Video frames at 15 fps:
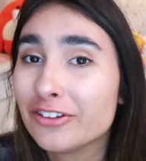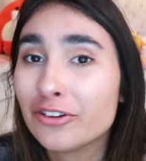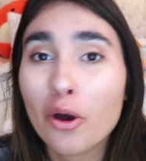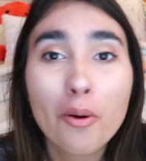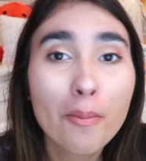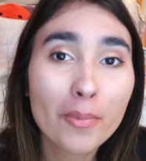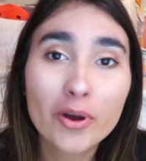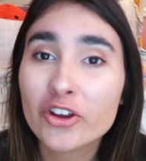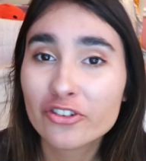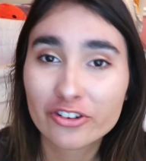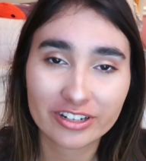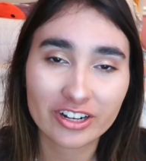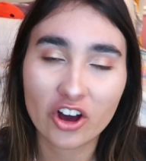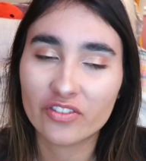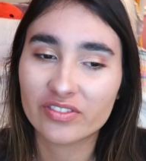Don't put
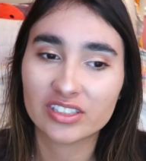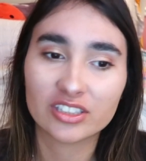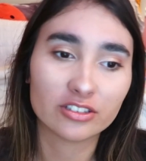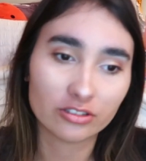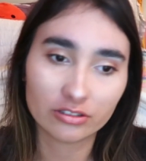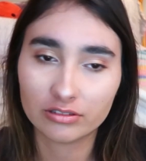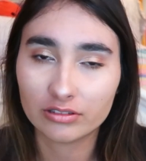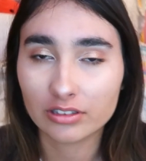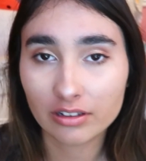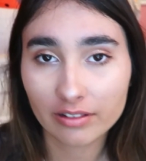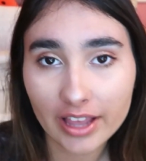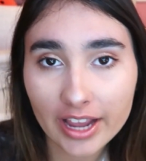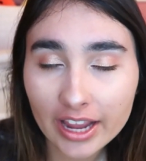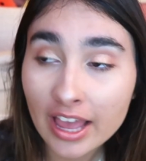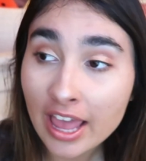yourself in a certain
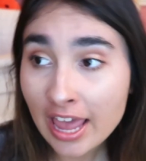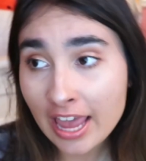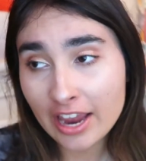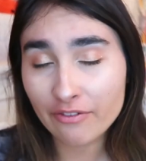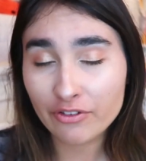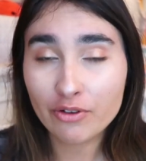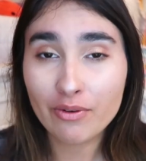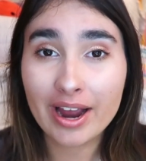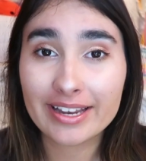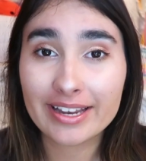clique. If you